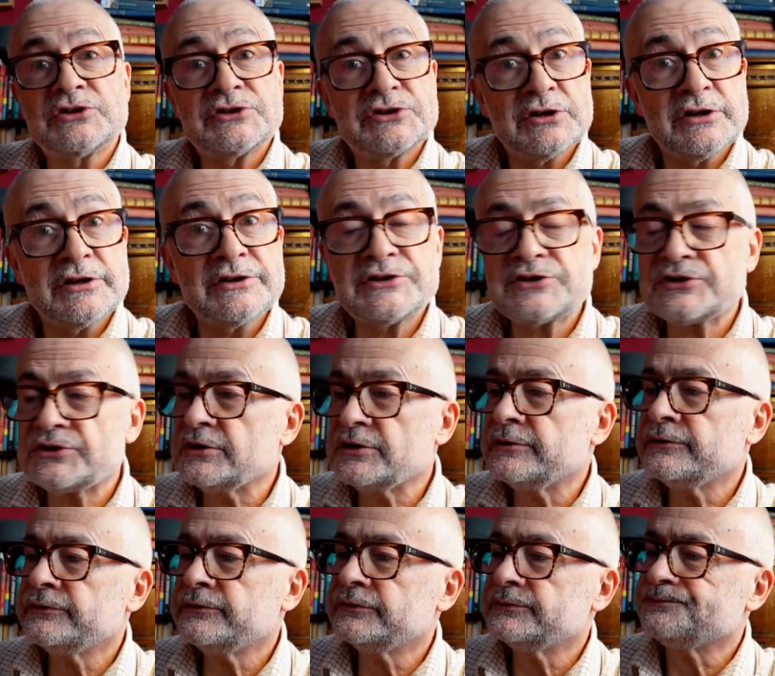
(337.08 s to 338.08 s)
her
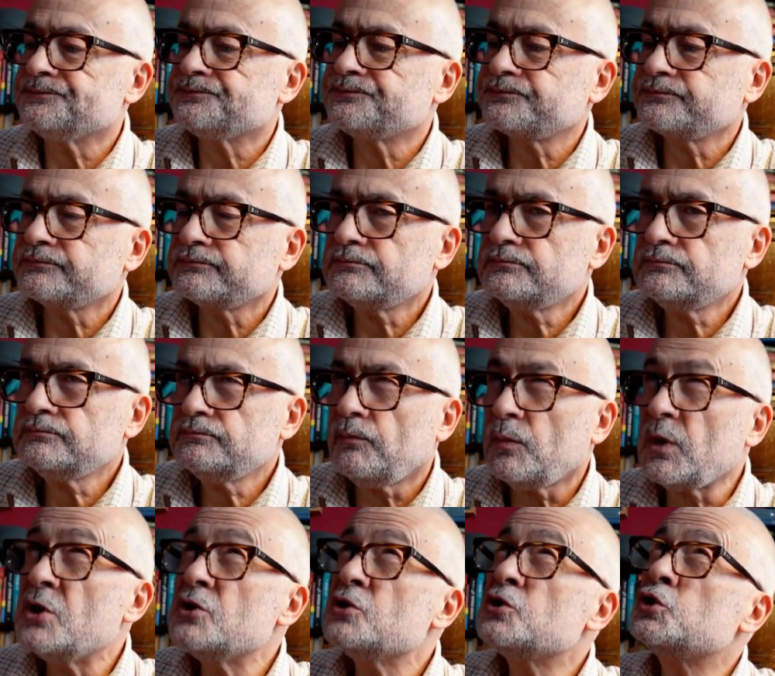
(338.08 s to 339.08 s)
stuff
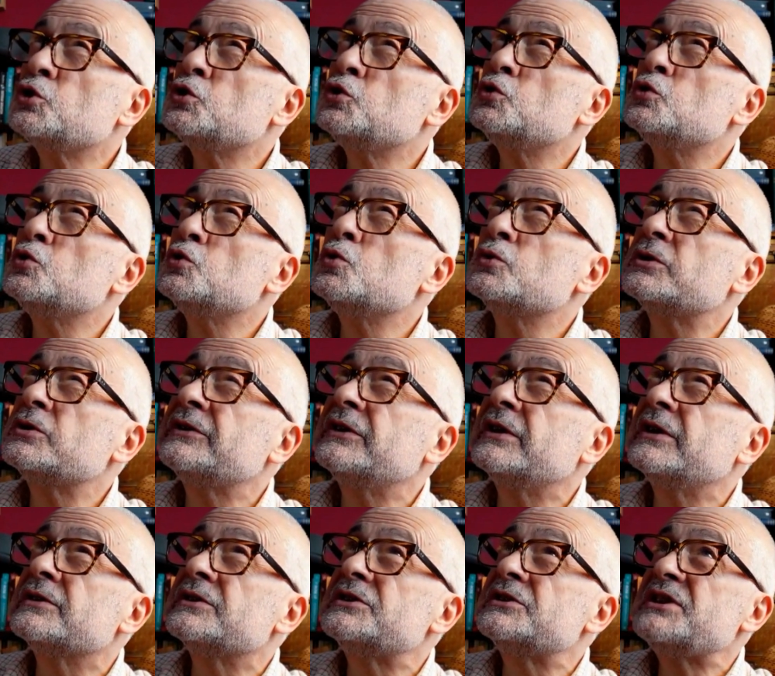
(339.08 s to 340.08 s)
called, I
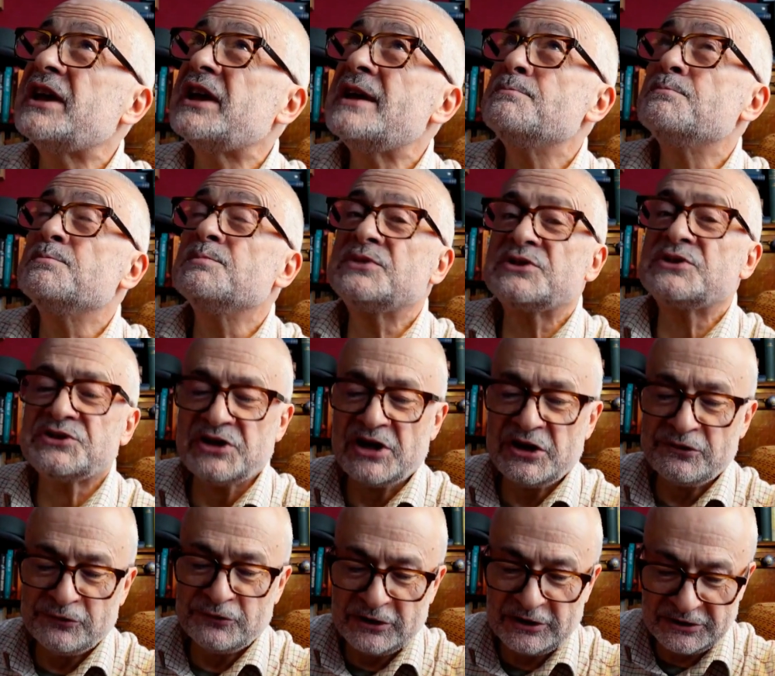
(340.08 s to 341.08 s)
think, The Thames
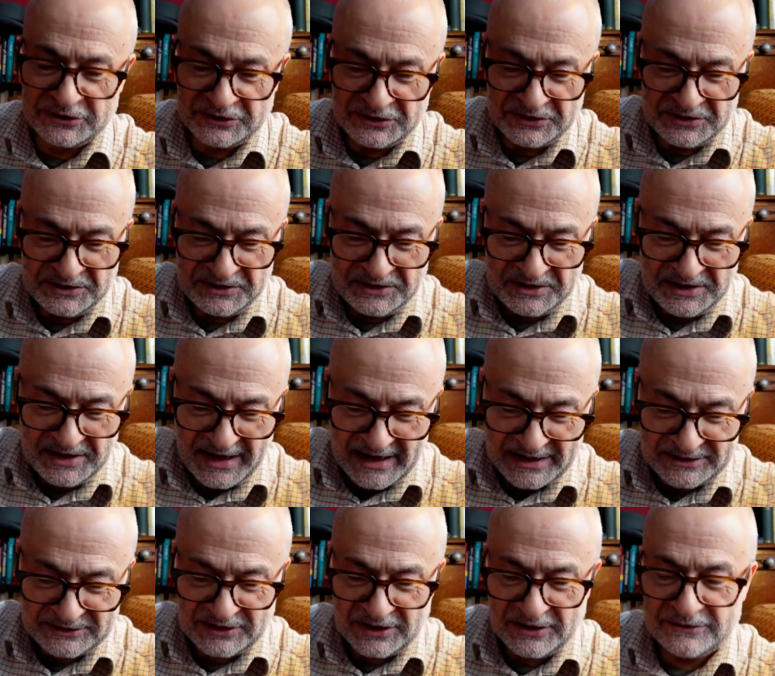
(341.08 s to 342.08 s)
Terror
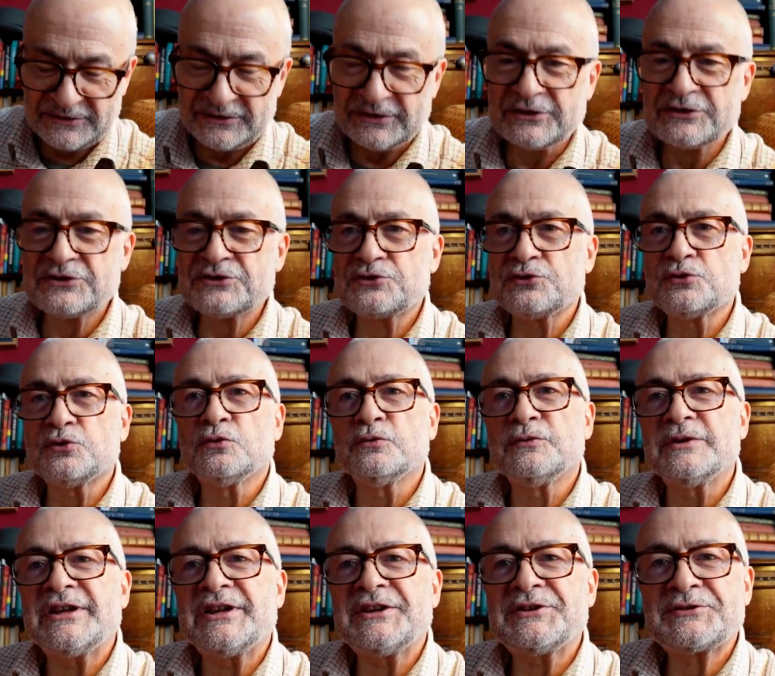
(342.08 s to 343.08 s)
and Other
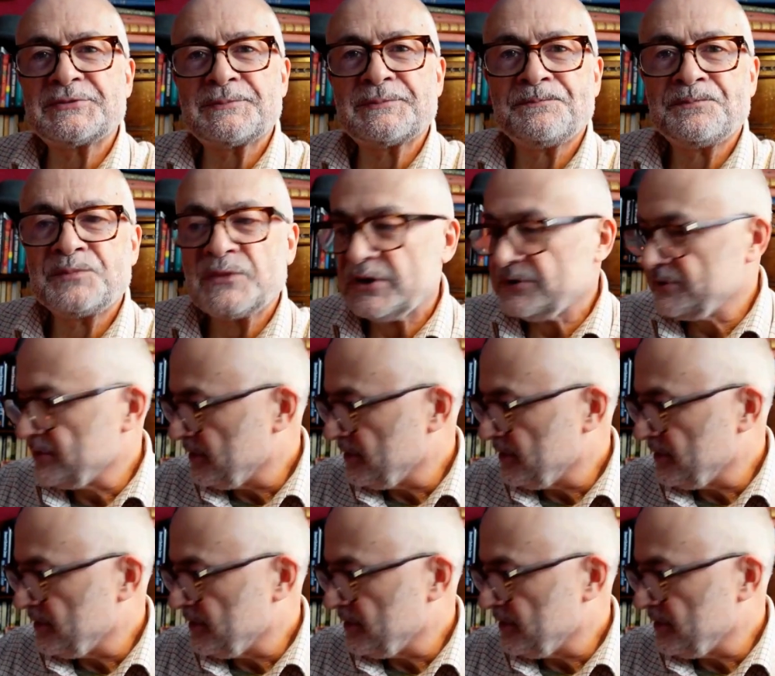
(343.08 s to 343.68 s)
Stories. So